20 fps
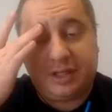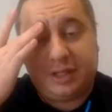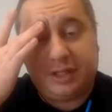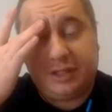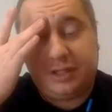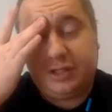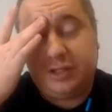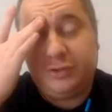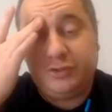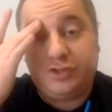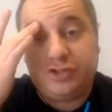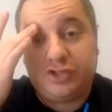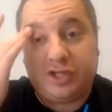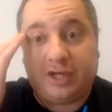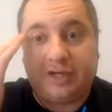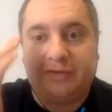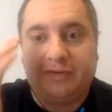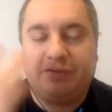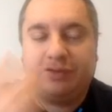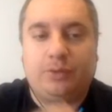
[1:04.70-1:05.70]
a huge
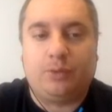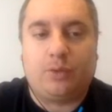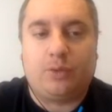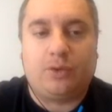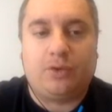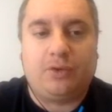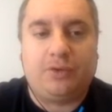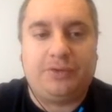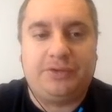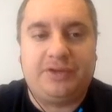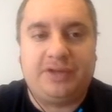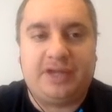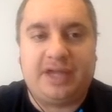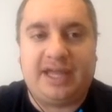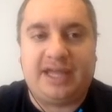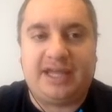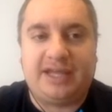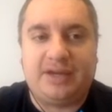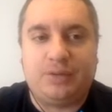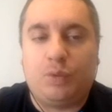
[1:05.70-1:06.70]
chunk of the world
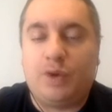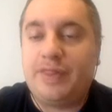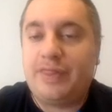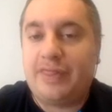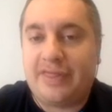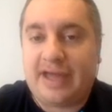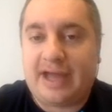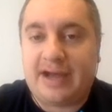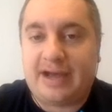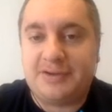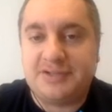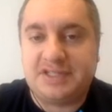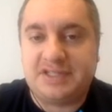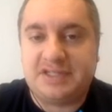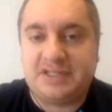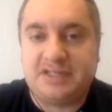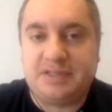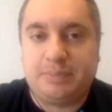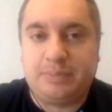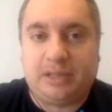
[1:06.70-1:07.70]
and
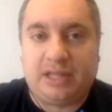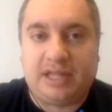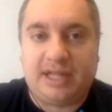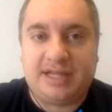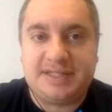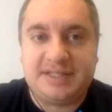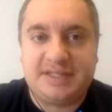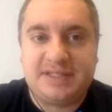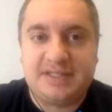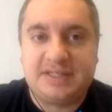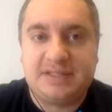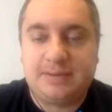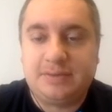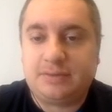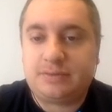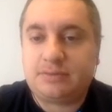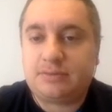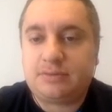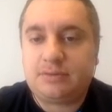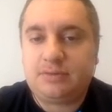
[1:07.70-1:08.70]
1,000 plus
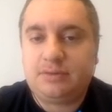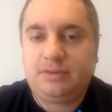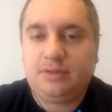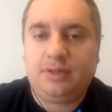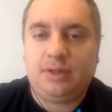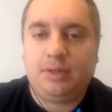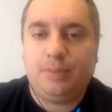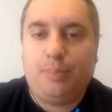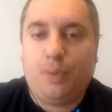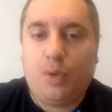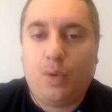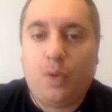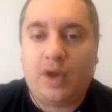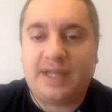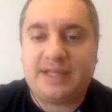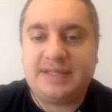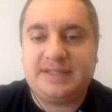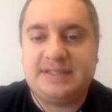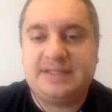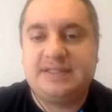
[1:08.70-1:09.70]

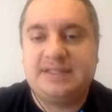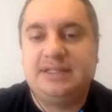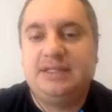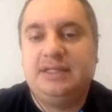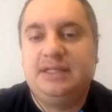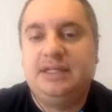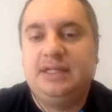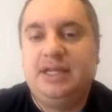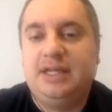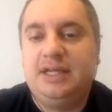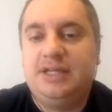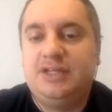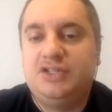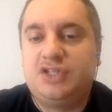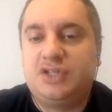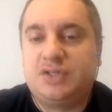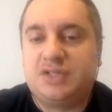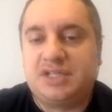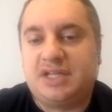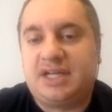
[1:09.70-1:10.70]
points.
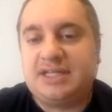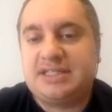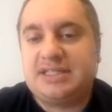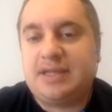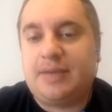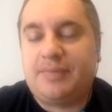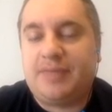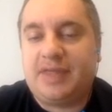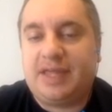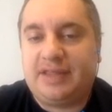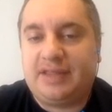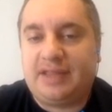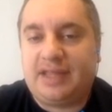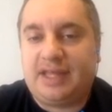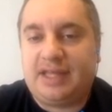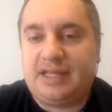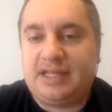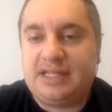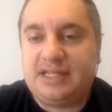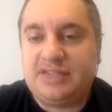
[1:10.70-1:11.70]
So it's not something
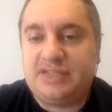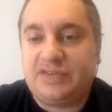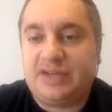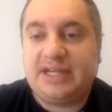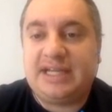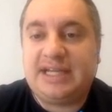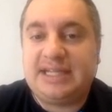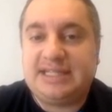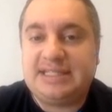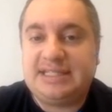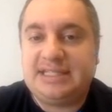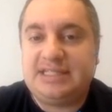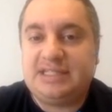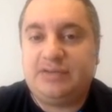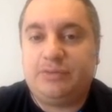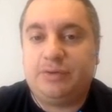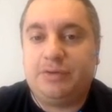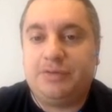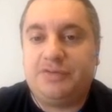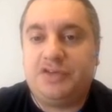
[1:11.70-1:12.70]
that is very easy
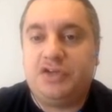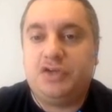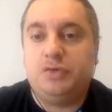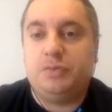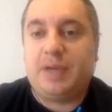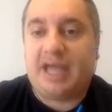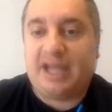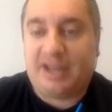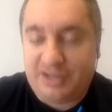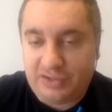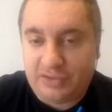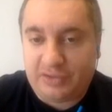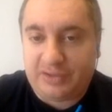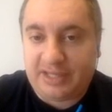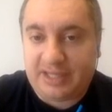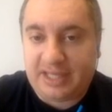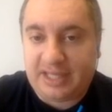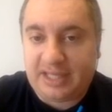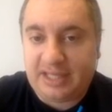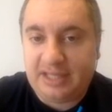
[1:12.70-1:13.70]
to review
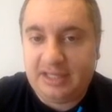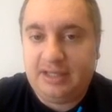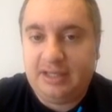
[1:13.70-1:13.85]
manually.